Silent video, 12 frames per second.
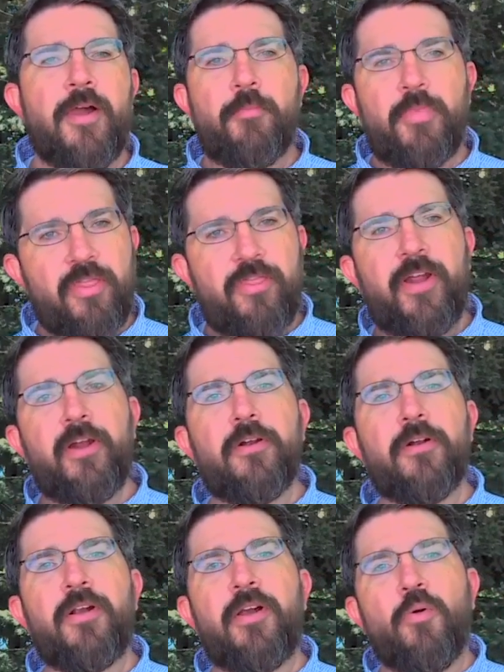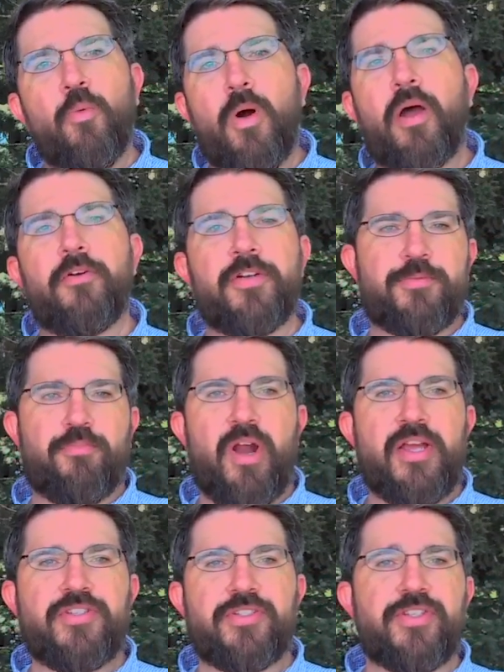But their water is
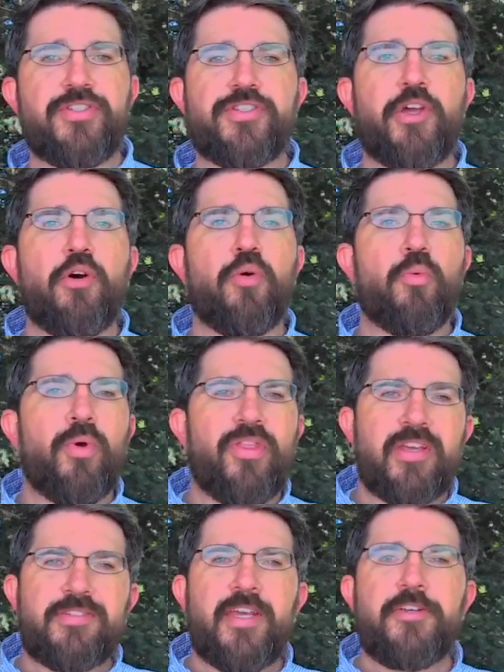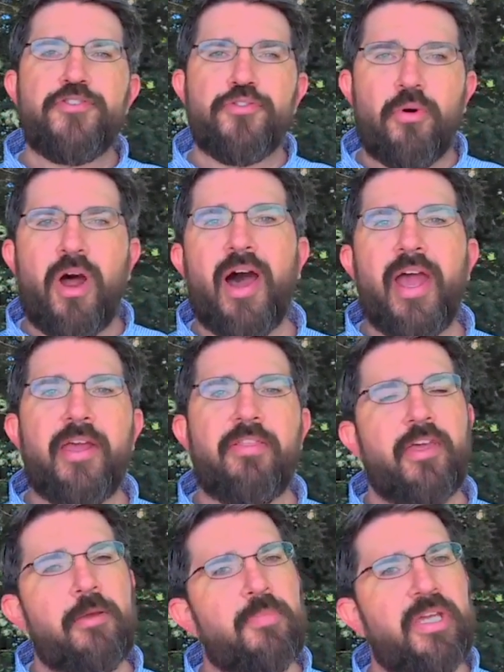precious. And so when they say dry,
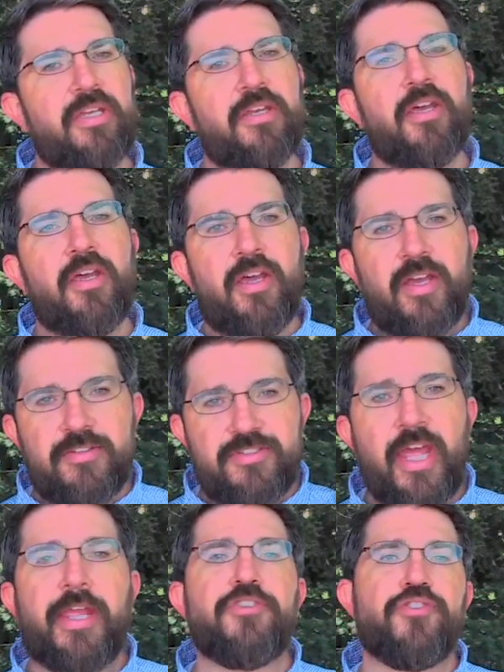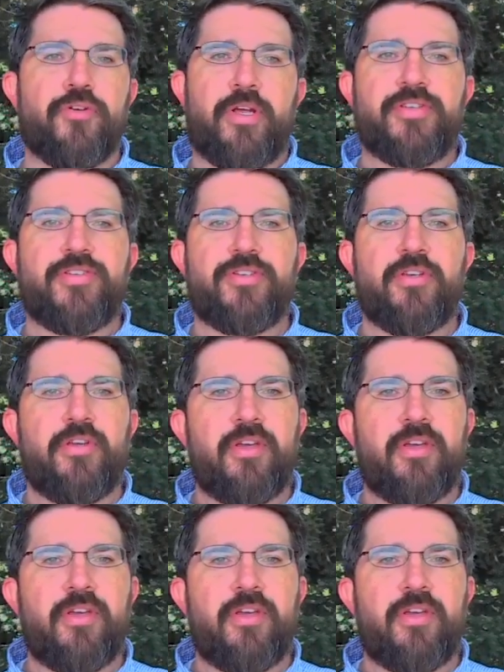they mean dangerous.